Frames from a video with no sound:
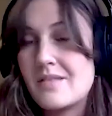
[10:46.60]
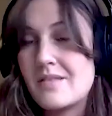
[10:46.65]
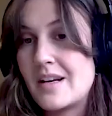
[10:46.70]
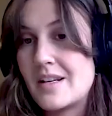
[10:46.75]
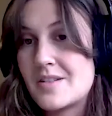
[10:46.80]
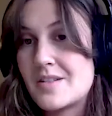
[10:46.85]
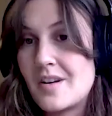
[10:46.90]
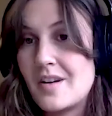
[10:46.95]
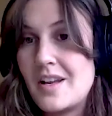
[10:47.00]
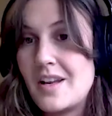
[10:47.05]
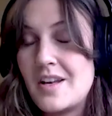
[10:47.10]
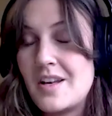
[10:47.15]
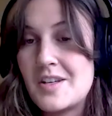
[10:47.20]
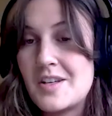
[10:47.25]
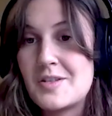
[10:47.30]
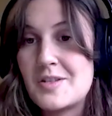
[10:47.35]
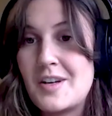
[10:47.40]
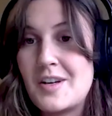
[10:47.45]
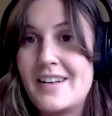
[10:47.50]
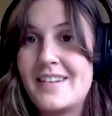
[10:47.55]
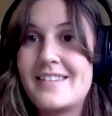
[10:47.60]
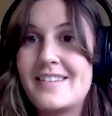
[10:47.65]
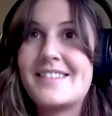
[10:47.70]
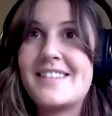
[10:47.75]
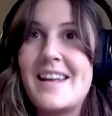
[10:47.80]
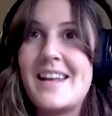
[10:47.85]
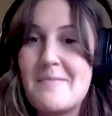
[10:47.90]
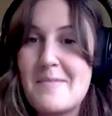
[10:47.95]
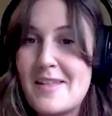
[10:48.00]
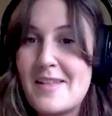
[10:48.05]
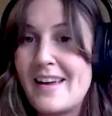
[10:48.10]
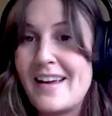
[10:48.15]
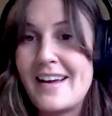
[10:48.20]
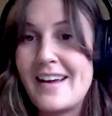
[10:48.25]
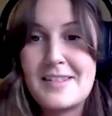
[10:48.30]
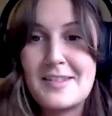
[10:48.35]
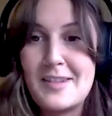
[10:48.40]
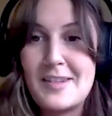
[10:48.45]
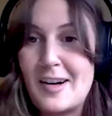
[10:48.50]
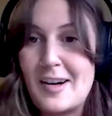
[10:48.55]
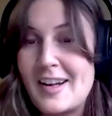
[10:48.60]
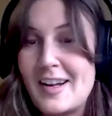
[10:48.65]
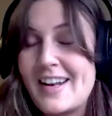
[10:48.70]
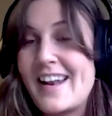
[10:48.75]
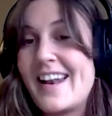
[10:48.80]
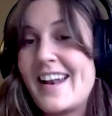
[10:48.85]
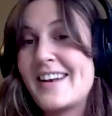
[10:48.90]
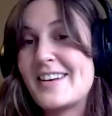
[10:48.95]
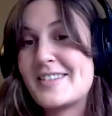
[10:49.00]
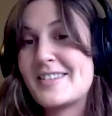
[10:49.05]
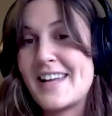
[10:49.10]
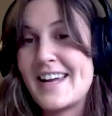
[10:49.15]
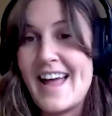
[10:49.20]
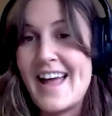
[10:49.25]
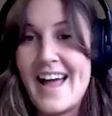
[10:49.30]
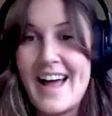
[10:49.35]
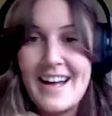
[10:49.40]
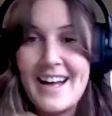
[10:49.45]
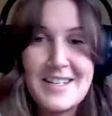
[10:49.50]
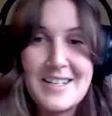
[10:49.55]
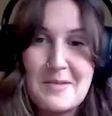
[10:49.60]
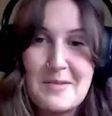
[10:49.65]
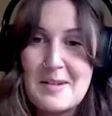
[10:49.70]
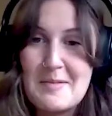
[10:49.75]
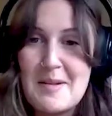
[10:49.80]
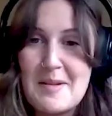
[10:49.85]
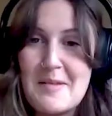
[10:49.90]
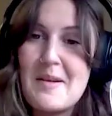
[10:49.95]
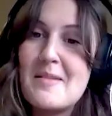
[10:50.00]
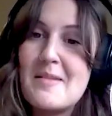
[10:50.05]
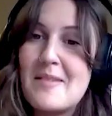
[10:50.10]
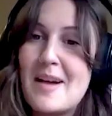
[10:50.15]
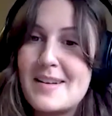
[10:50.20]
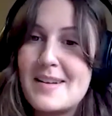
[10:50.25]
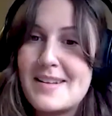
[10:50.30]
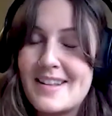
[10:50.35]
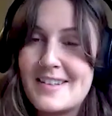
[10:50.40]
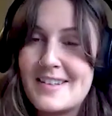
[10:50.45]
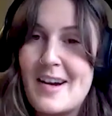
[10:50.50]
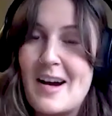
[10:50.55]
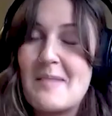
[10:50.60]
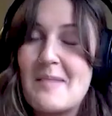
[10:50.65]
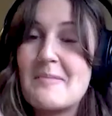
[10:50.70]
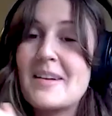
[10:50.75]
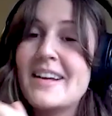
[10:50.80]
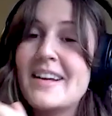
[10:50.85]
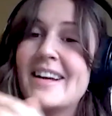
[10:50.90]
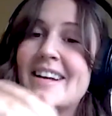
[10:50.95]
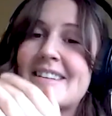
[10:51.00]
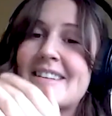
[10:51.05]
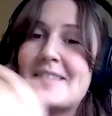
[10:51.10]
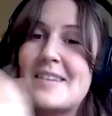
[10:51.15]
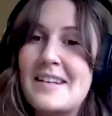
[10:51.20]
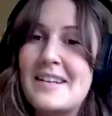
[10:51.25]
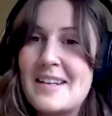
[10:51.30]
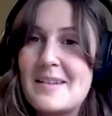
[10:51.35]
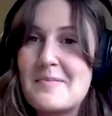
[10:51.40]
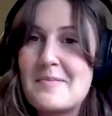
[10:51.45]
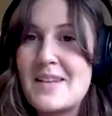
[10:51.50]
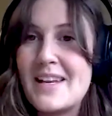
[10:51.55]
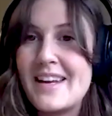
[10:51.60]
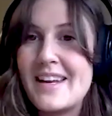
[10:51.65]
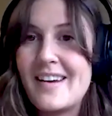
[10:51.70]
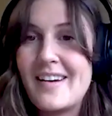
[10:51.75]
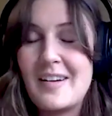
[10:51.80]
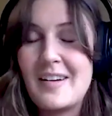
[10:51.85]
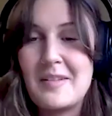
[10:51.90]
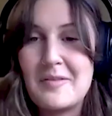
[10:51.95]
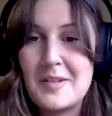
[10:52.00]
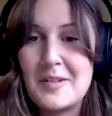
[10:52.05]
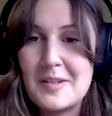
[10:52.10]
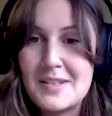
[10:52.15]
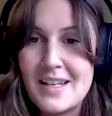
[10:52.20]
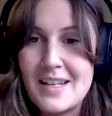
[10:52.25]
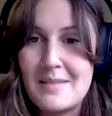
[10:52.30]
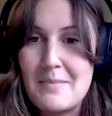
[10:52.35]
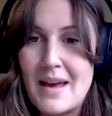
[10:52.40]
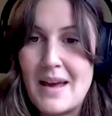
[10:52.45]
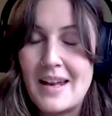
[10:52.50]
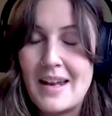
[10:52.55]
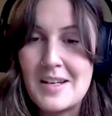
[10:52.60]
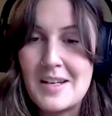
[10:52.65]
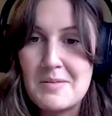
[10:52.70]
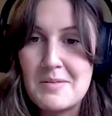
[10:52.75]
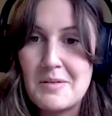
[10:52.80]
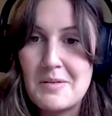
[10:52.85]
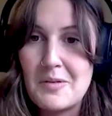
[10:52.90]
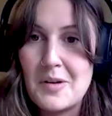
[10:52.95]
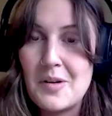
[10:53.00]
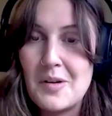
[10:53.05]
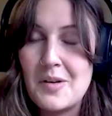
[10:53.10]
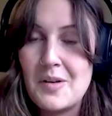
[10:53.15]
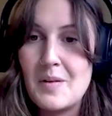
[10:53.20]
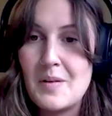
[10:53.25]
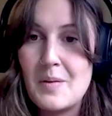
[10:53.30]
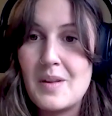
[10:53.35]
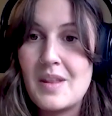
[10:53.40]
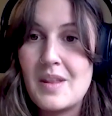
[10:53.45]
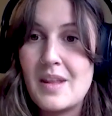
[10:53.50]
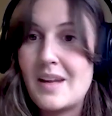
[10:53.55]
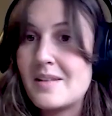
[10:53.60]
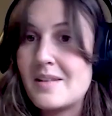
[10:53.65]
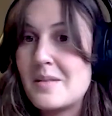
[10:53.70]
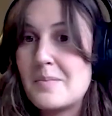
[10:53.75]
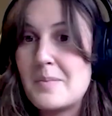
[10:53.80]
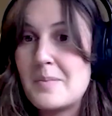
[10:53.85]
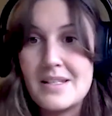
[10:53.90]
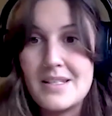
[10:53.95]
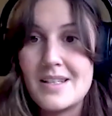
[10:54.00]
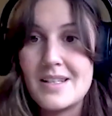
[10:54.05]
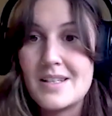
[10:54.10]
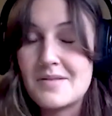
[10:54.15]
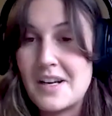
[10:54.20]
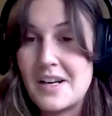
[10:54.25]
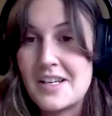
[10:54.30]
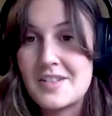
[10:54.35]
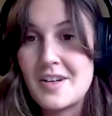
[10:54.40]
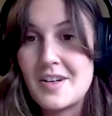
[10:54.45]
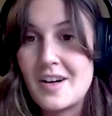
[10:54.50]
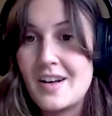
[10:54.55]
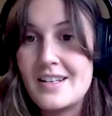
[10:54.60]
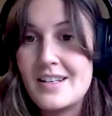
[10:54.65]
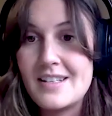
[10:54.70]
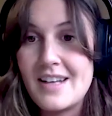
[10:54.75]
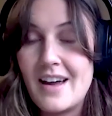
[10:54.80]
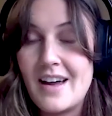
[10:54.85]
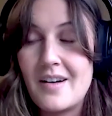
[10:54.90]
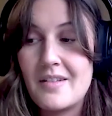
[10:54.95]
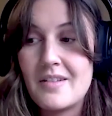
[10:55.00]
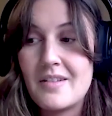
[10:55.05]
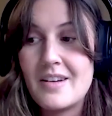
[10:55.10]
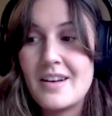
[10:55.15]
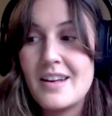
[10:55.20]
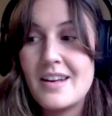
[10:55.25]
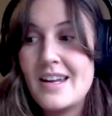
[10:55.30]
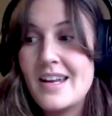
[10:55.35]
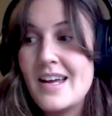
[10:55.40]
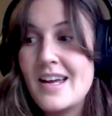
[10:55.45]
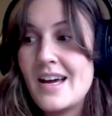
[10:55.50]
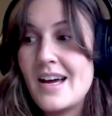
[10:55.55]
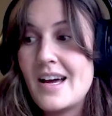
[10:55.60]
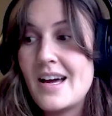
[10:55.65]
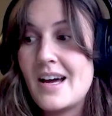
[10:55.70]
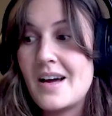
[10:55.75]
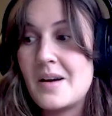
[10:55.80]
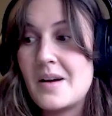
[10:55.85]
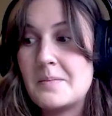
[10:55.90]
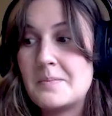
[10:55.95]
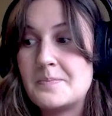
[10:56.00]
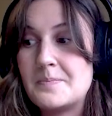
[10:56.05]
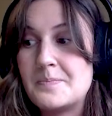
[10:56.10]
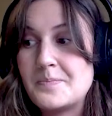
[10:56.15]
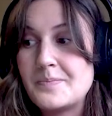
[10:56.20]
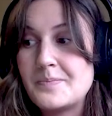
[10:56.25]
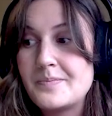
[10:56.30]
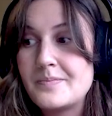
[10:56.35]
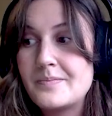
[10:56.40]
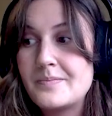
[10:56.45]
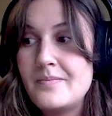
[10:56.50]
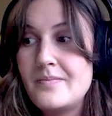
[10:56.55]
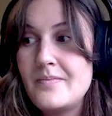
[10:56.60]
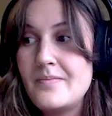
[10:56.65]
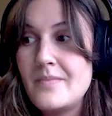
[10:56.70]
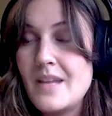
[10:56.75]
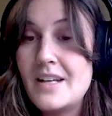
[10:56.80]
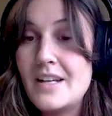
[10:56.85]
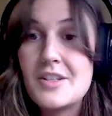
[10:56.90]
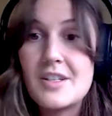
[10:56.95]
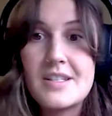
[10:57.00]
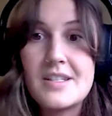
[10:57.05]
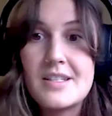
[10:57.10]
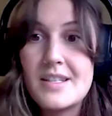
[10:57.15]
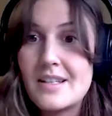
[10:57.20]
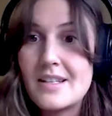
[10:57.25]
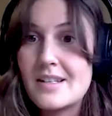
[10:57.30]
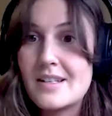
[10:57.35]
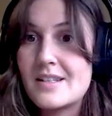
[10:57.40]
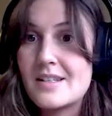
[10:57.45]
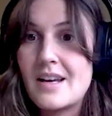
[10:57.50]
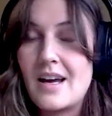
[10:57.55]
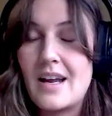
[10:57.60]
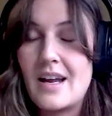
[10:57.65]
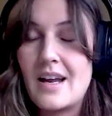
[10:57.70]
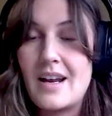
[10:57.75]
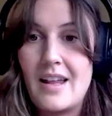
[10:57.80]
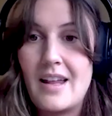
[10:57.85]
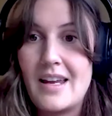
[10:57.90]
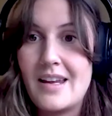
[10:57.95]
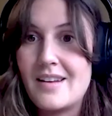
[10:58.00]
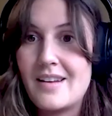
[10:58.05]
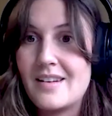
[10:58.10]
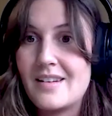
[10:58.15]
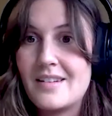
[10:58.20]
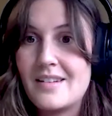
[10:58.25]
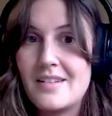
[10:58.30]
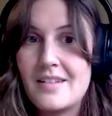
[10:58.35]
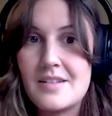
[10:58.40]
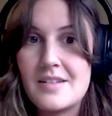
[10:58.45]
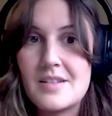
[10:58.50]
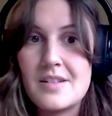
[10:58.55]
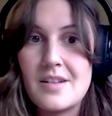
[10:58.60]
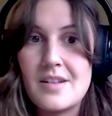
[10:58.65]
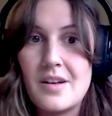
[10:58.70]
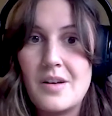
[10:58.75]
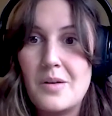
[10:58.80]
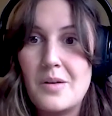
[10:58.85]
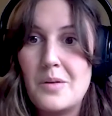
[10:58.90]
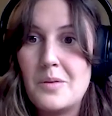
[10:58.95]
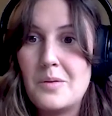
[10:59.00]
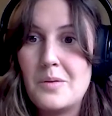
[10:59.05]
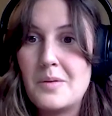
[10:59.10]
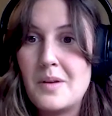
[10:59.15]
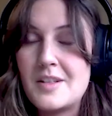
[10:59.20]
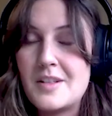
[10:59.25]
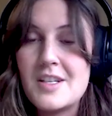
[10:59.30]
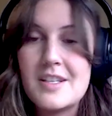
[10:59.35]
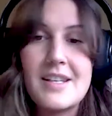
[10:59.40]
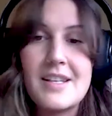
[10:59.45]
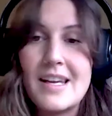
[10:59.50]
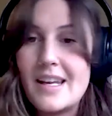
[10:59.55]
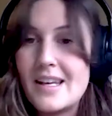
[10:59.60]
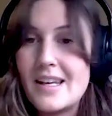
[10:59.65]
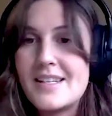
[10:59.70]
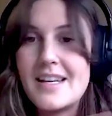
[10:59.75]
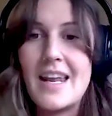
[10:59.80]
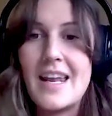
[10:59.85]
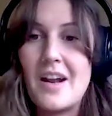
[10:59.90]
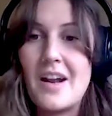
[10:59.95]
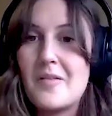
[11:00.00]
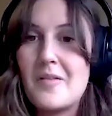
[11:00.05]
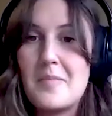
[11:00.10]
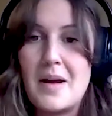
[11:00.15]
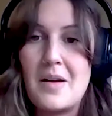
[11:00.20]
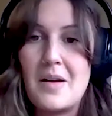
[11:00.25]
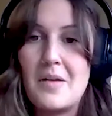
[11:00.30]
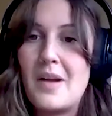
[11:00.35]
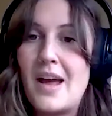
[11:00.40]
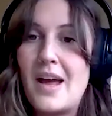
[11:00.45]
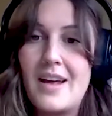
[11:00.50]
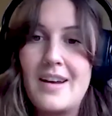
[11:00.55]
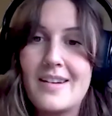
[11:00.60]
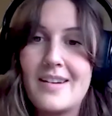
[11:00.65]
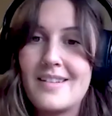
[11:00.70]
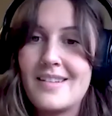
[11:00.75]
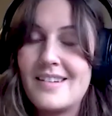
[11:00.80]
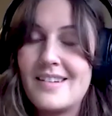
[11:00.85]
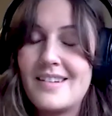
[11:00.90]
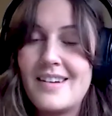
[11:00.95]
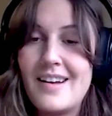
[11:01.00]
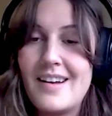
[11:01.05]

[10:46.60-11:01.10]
into the restaurant industry and same thing i started and i just like had to work my way right to the top so i ended up taking on a full-time management role with like the busiest restaurant in town um, just to kind of like slow, just like get to get out of my own head.